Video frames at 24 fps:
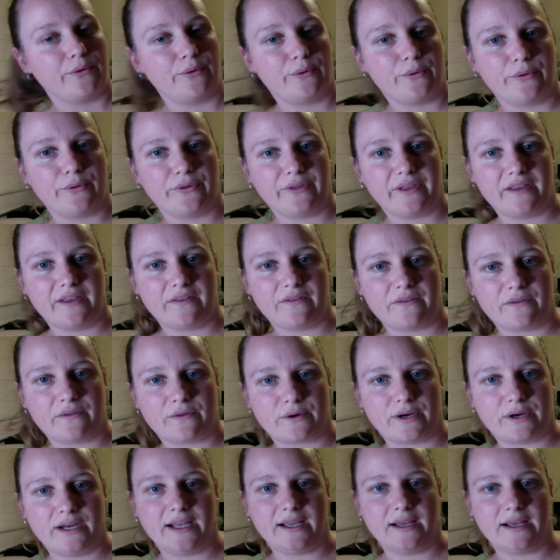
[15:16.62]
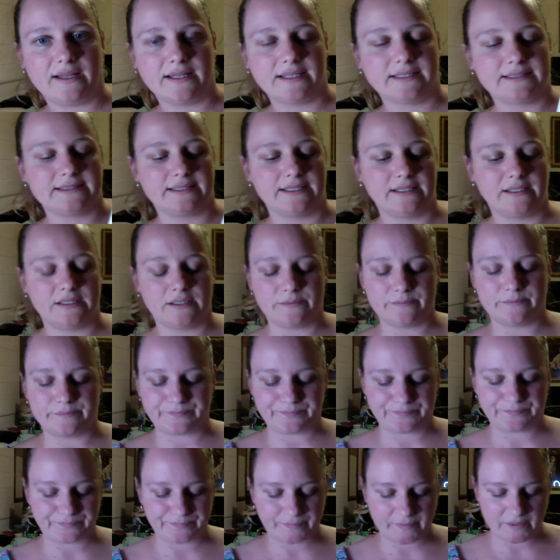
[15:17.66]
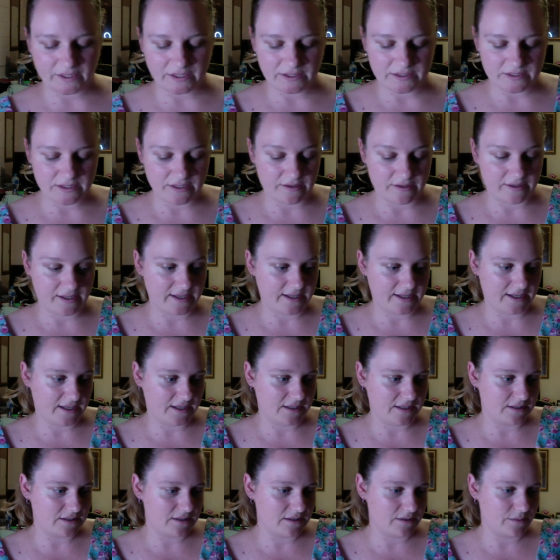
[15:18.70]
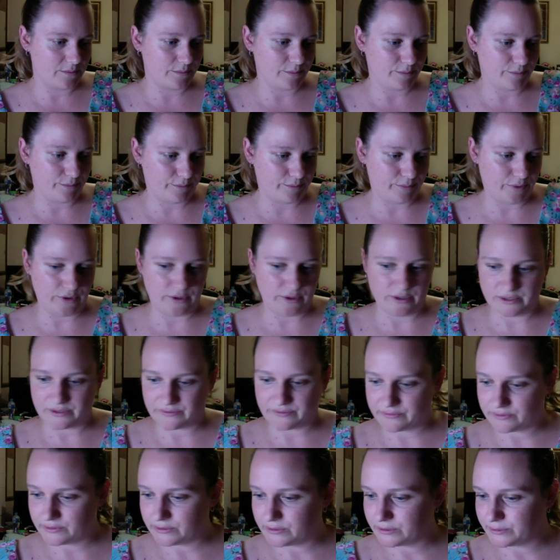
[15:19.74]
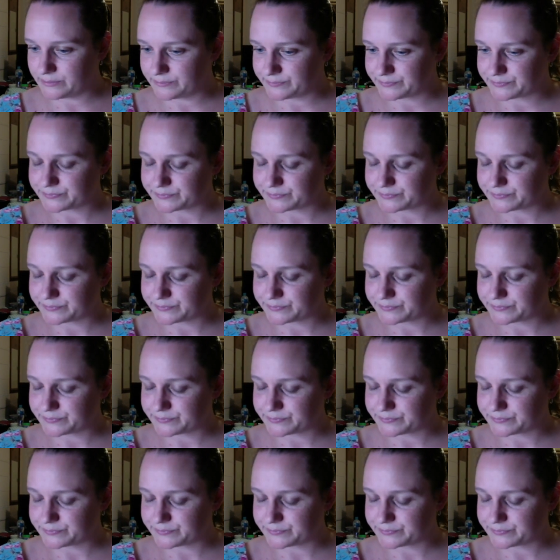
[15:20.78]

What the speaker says: all these three colors in it. So that is beautiful.